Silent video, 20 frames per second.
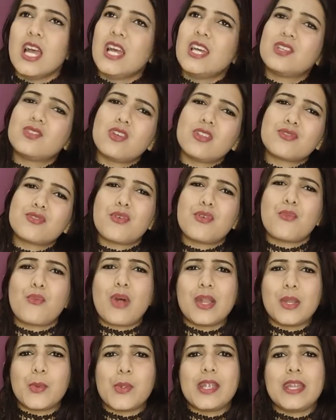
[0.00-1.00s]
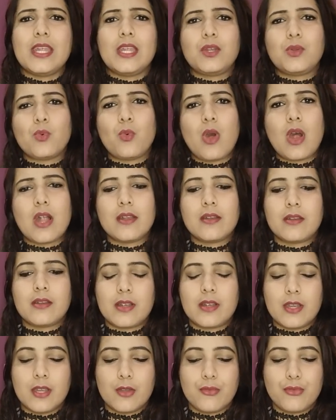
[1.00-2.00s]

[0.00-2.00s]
There's also from 120, 200.